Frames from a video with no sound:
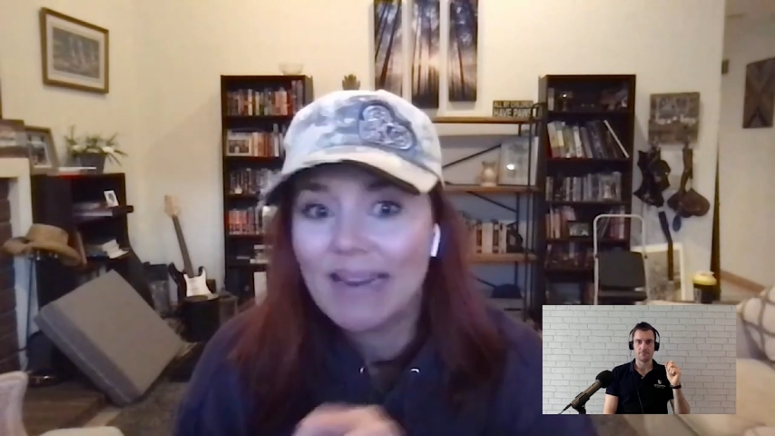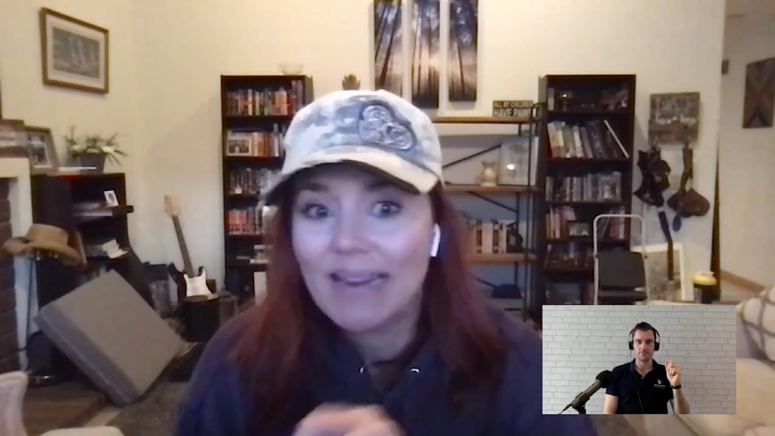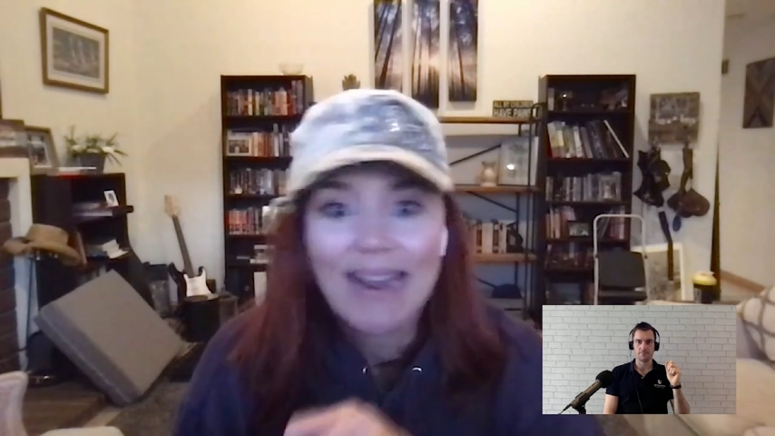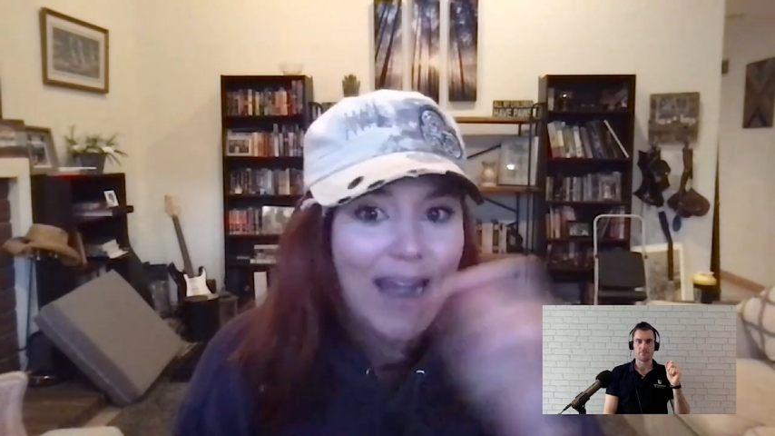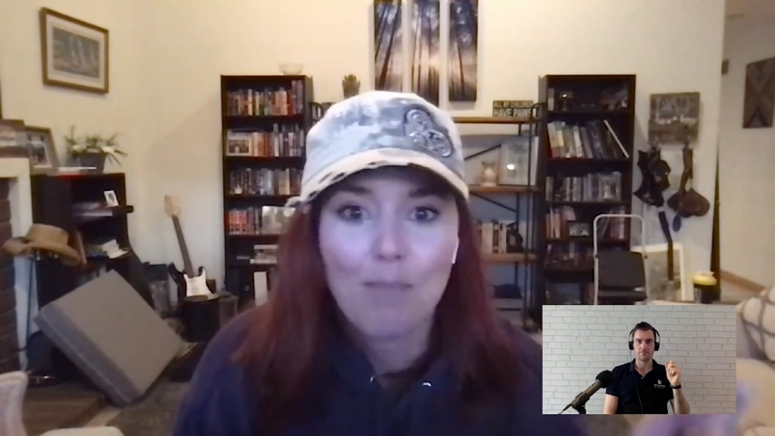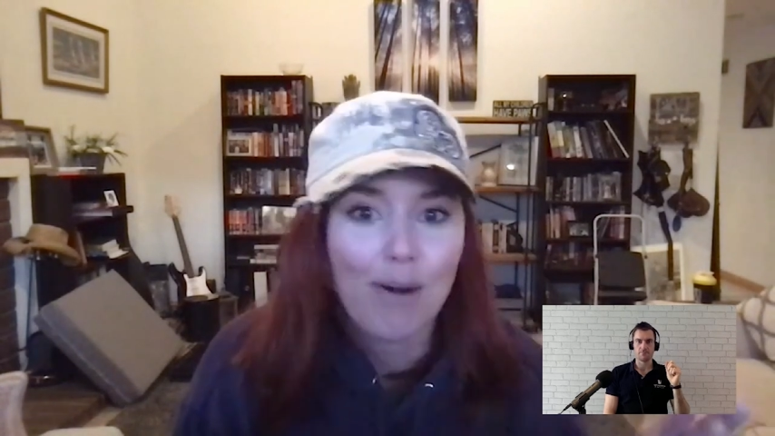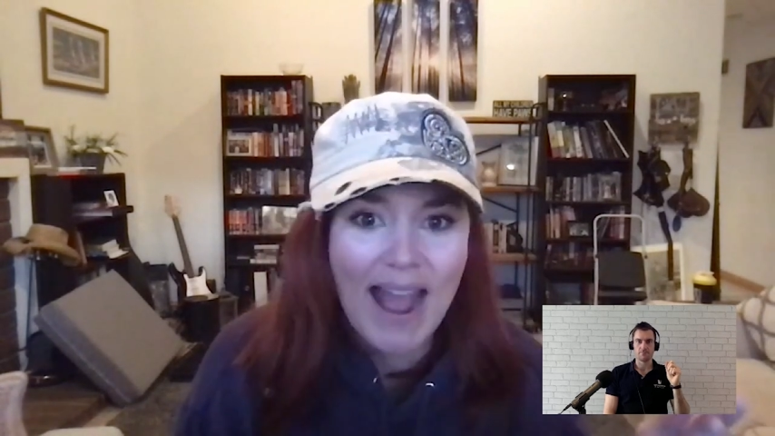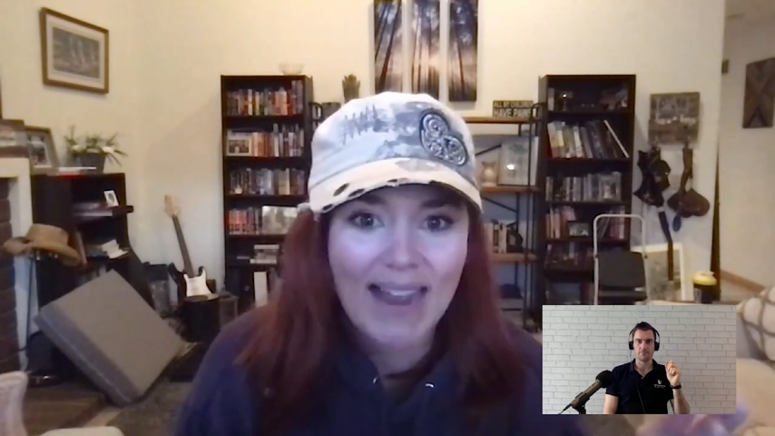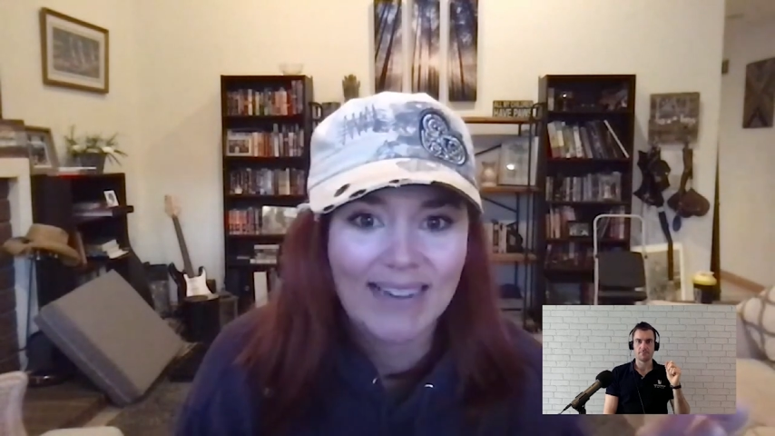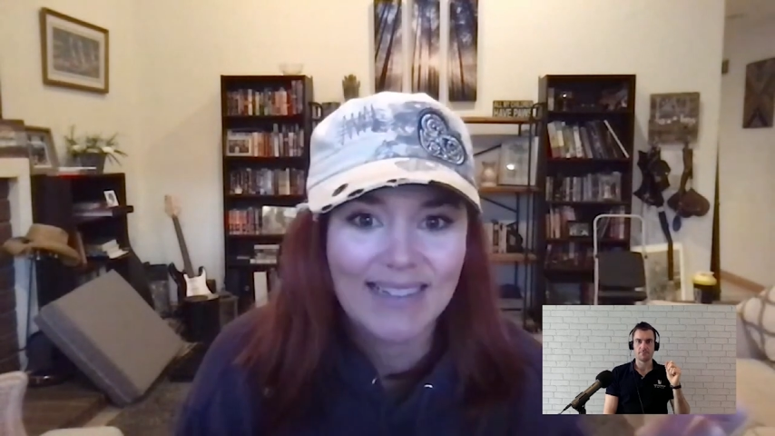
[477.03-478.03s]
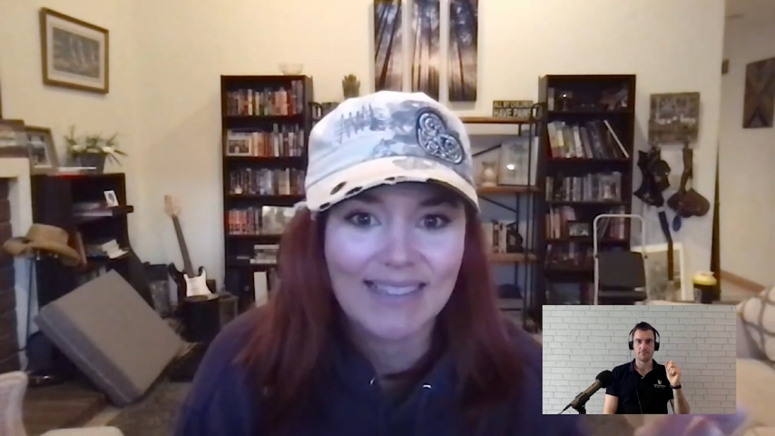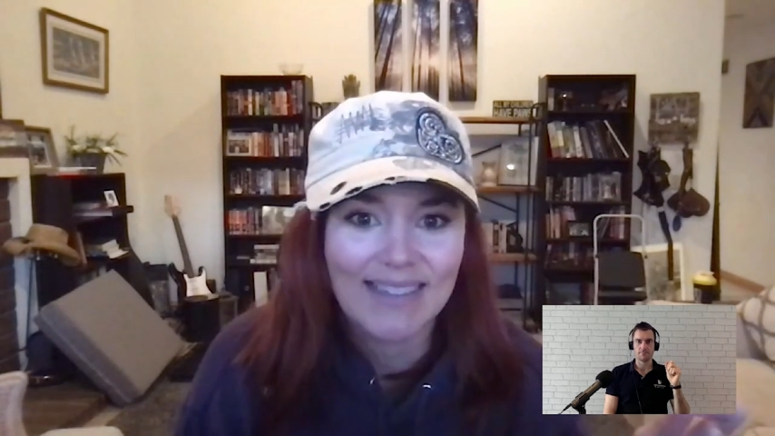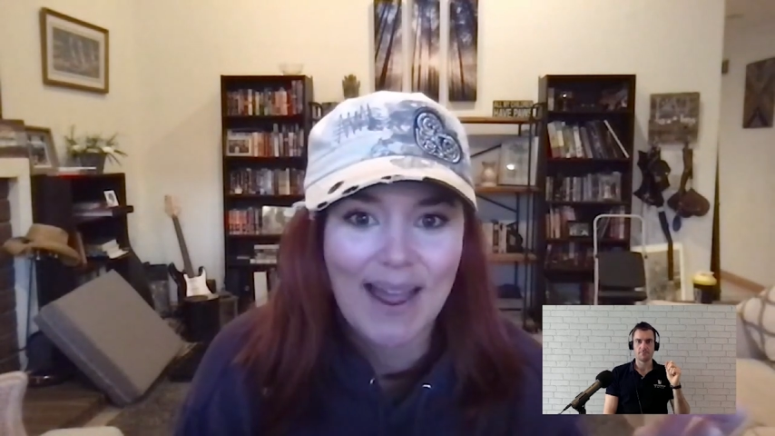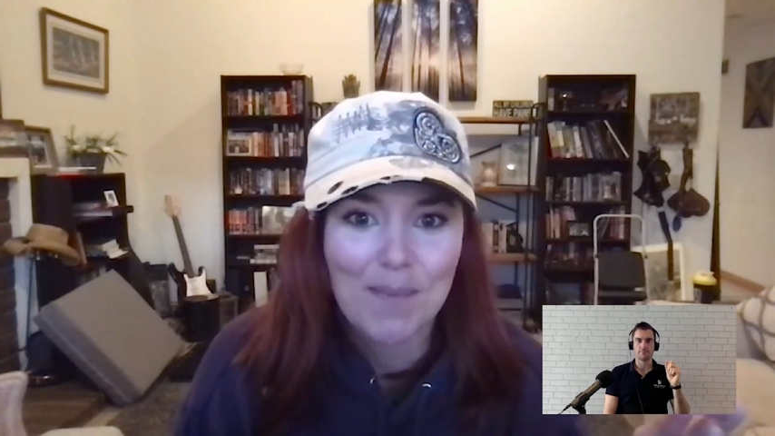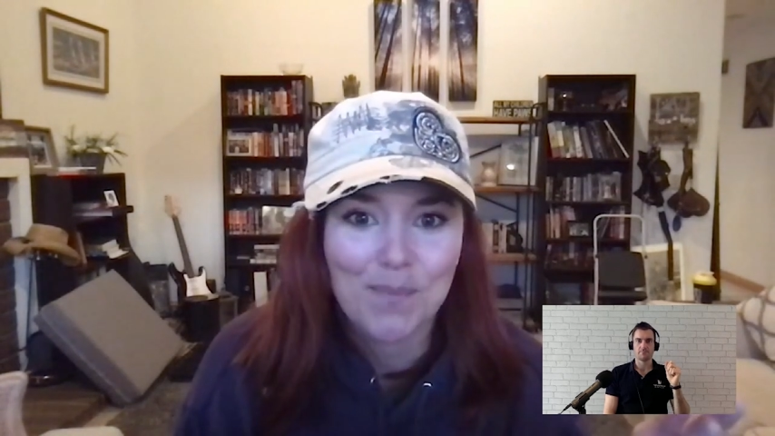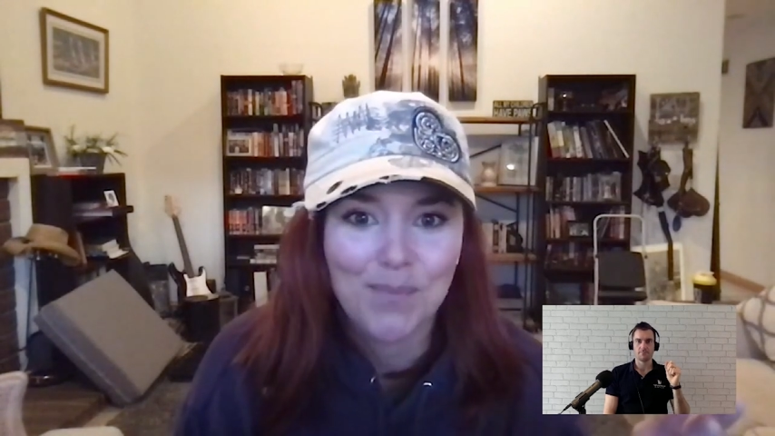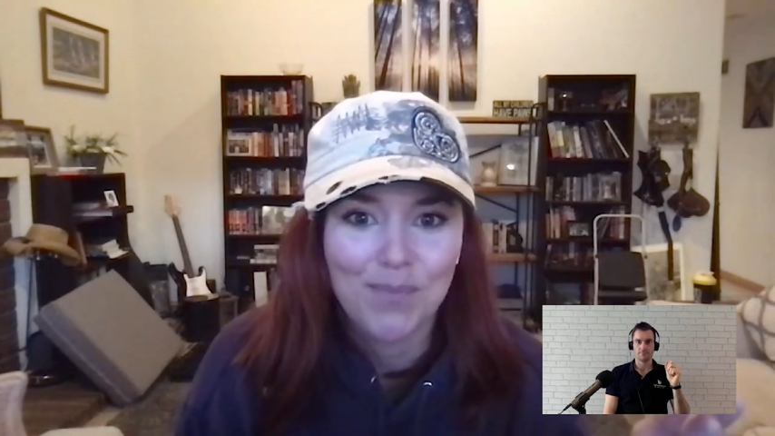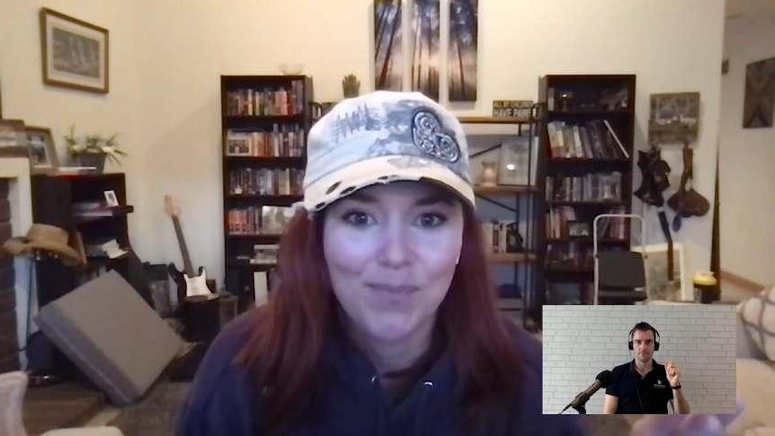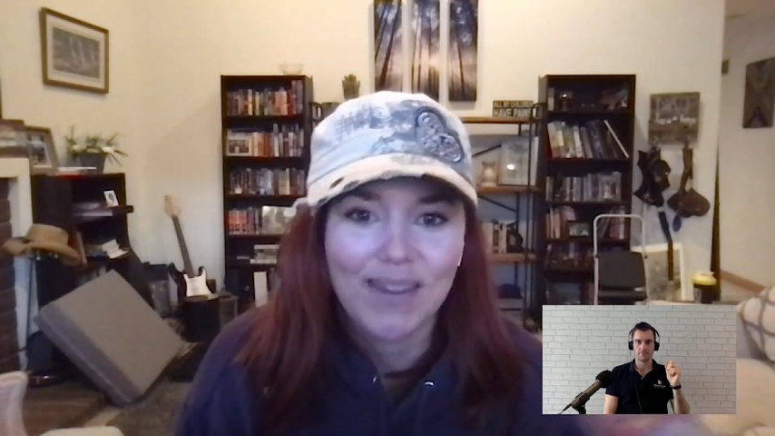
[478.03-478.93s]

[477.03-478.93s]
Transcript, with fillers: but yet not practice them